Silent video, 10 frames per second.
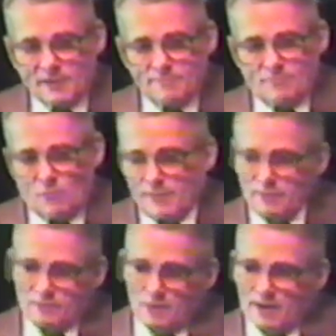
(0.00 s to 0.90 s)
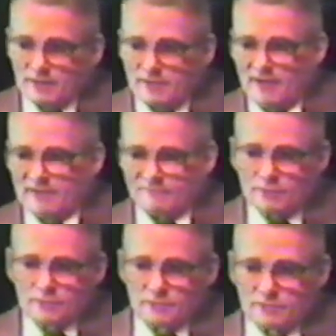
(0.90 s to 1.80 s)
standpoint is like
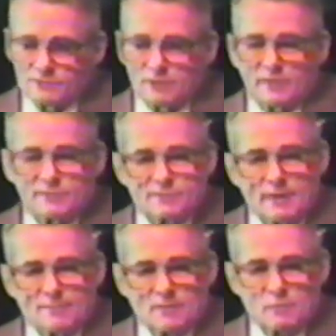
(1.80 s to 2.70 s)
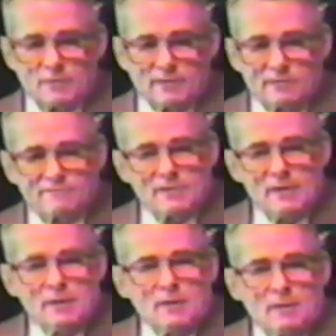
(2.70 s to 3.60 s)
Caiaphas in John chapter 12